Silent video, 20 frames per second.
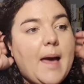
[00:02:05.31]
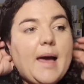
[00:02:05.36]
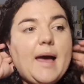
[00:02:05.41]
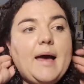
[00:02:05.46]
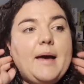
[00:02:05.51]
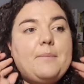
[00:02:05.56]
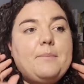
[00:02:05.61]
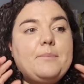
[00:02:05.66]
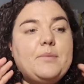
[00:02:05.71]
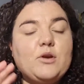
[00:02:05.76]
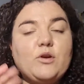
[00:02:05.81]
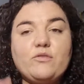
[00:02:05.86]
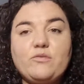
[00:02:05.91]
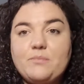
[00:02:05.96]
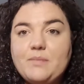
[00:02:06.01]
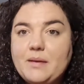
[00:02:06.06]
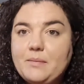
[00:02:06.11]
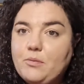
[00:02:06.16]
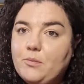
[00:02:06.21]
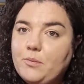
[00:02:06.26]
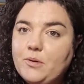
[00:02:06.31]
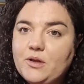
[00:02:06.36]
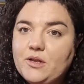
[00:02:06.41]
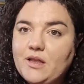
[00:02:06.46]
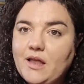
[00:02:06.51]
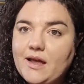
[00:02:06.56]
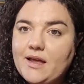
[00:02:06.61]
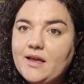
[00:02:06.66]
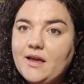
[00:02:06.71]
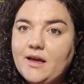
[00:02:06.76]
But often people put
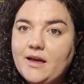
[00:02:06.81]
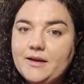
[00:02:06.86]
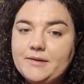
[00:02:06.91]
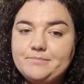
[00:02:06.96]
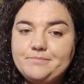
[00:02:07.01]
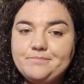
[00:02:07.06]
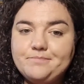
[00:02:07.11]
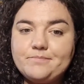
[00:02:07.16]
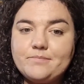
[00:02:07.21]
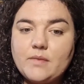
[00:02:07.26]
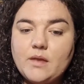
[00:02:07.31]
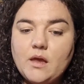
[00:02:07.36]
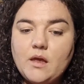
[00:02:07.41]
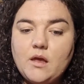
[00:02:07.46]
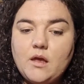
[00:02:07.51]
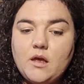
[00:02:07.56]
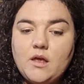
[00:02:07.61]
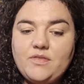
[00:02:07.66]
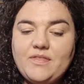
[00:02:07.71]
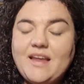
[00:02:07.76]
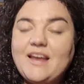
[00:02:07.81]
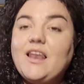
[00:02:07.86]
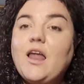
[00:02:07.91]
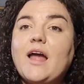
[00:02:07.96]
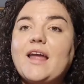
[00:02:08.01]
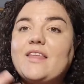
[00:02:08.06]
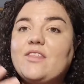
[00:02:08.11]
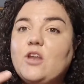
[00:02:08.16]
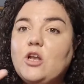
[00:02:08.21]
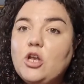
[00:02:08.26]
like, they
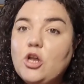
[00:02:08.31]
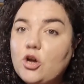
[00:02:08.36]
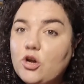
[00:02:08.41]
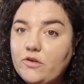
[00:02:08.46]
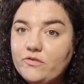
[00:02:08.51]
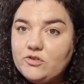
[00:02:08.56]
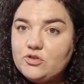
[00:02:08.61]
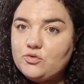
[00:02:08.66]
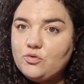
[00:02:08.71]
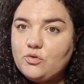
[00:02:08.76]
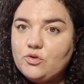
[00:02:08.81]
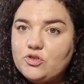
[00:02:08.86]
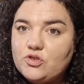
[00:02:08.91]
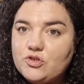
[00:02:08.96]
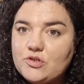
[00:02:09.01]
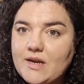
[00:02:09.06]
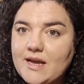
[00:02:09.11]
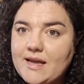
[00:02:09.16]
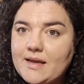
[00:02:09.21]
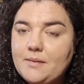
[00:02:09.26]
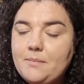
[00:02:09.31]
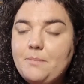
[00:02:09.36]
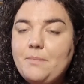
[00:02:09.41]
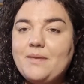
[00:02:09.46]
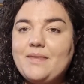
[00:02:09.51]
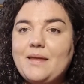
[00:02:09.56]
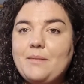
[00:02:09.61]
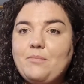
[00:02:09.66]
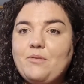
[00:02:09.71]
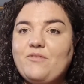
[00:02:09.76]
like the look of a drawstring,
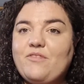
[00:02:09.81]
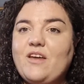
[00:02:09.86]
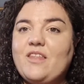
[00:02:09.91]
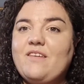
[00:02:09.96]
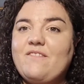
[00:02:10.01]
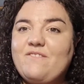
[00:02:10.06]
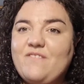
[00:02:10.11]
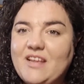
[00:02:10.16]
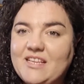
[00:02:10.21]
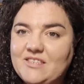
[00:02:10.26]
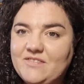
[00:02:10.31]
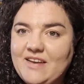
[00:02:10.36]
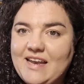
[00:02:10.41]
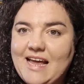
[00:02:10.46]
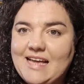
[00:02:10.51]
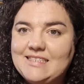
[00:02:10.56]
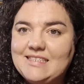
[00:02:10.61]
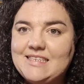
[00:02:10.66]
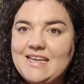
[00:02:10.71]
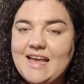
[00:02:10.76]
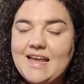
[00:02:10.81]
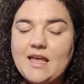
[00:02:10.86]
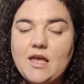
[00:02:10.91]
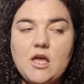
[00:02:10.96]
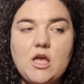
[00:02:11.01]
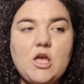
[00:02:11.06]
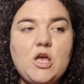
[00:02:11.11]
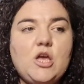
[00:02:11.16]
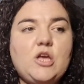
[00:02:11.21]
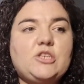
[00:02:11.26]
but they prefer the fit of elastic.
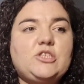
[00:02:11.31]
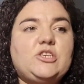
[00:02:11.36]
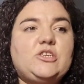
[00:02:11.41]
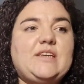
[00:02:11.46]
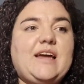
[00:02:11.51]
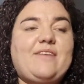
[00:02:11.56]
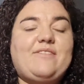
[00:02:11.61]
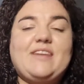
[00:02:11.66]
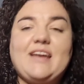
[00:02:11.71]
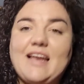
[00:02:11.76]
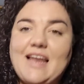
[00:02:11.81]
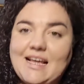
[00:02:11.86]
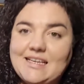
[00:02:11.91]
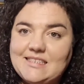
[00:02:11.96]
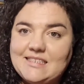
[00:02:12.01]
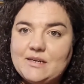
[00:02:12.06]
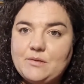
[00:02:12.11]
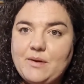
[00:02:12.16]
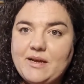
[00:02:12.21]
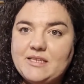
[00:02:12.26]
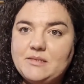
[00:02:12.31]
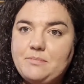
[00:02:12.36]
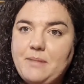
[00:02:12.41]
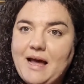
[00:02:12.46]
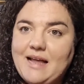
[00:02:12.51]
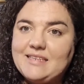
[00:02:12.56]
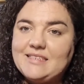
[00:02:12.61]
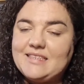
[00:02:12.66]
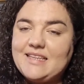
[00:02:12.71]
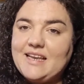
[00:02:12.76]
So you'd have an elastic
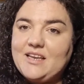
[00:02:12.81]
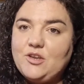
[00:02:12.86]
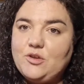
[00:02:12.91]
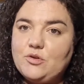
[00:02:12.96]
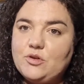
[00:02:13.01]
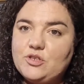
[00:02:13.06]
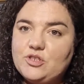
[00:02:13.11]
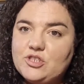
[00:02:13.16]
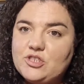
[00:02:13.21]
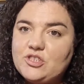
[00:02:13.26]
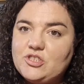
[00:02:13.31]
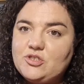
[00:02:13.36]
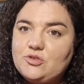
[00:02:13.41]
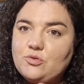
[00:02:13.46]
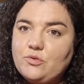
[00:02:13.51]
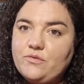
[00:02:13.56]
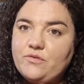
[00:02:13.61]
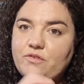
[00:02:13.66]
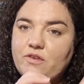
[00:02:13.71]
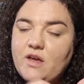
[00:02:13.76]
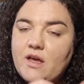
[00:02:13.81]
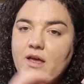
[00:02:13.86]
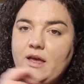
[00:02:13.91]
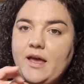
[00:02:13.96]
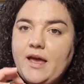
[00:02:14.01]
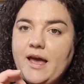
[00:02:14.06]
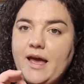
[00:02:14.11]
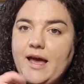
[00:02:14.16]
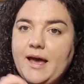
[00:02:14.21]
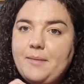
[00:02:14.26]
waistband, and then you can just sort
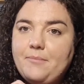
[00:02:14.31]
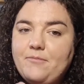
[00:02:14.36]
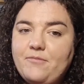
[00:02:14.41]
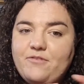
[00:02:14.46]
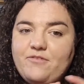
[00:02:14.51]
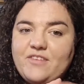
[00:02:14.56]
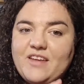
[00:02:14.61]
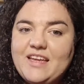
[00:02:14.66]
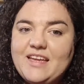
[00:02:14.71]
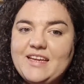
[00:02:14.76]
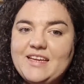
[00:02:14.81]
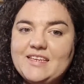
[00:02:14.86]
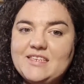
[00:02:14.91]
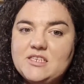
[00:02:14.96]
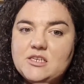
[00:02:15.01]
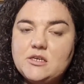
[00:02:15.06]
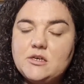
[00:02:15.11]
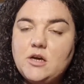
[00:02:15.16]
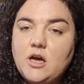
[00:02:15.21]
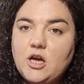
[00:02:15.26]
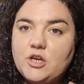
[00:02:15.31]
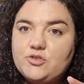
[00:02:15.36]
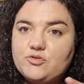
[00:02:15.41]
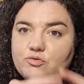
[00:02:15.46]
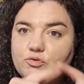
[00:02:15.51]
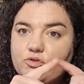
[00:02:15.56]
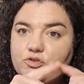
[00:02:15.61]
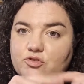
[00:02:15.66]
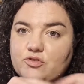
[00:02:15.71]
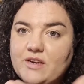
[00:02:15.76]
of feed a
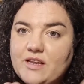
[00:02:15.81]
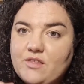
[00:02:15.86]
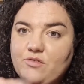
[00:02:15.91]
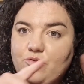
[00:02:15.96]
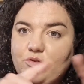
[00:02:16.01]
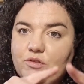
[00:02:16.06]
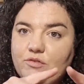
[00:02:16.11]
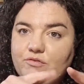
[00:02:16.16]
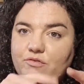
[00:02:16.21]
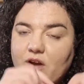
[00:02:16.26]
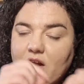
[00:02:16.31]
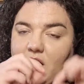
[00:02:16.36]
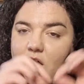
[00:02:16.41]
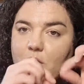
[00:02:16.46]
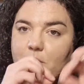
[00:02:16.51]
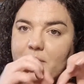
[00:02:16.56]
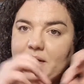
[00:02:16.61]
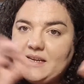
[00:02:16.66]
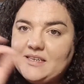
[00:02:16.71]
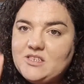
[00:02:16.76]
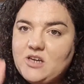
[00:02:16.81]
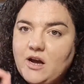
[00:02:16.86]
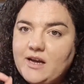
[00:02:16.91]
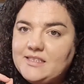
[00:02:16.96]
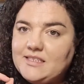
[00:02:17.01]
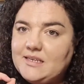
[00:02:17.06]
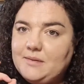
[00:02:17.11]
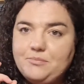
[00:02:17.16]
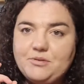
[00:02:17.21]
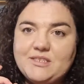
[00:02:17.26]
drawstring through the front opening and
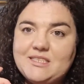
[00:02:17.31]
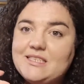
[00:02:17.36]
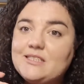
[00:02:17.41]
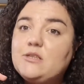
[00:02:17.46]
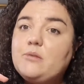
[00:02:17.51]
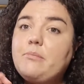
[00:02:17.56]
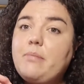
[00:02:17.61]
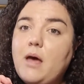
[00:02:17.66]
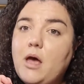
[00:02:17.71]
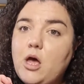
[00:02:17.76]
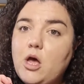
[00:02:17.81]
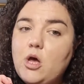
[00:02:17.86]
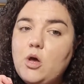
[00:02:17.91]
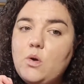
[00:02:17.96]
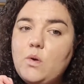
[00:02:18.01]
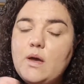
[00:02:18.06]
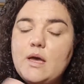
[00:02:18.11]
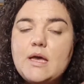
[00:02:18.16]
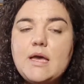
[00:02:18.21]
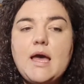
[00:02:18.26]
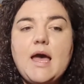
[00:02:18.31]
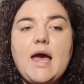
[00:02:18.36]
tighten a pretty little bow.